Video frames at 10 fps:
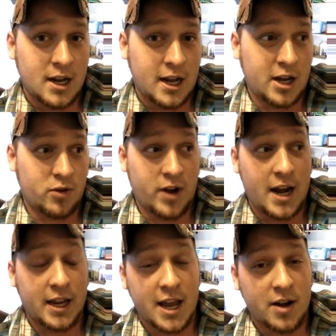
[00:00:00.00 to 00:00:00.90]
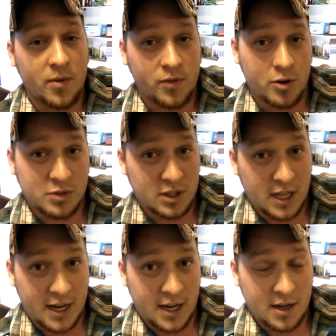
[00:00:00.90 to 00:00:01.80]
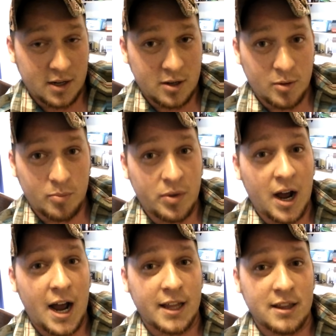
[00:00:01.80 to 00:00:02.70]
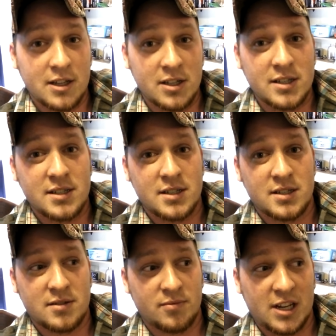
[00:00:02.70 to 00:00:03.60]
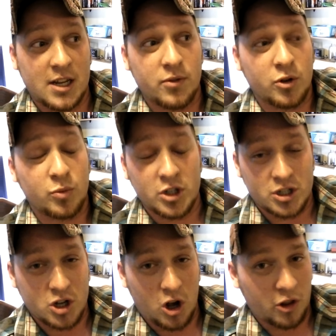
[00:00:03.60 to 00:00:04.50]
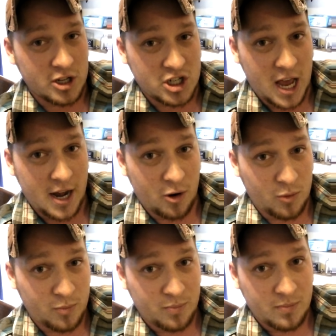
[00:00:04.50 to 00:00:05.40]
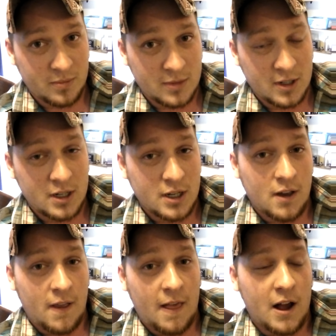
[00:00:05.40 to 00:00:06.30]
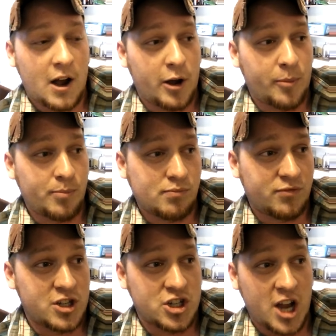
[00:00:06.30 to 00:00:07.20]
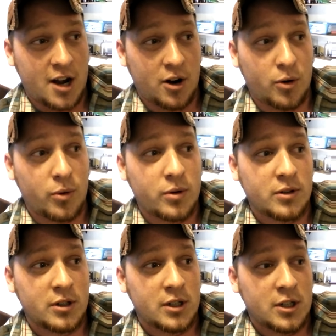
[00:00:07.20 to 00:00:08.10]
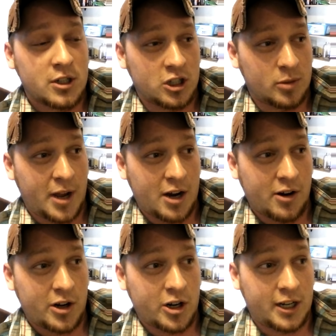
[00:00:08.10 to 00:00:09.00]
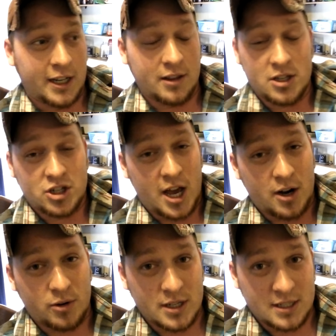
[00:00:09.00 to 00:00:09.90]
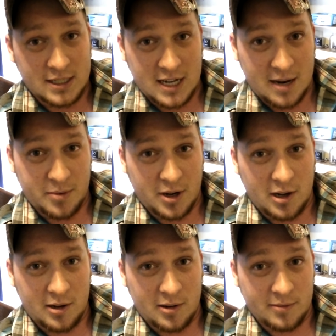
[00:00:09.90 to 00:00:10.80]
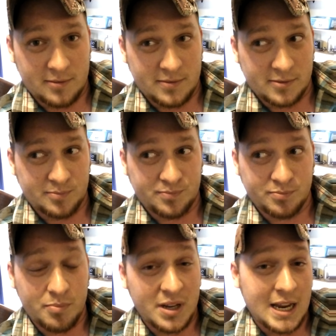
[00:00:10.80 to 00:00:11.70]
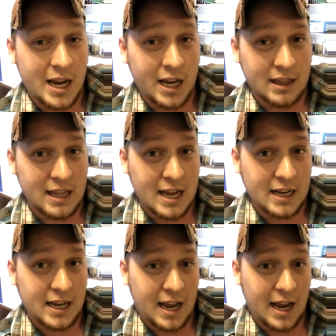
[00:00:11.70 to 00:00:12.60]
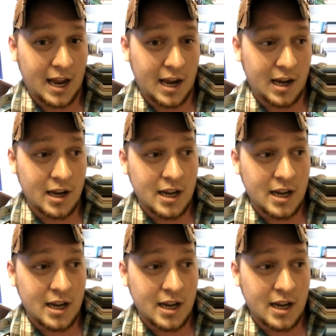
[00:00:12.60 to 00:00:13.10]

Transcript: and eradicated from the land by this evil, which is called the Shadow. The Shadow, little background on it, the Shadow is a type of being that can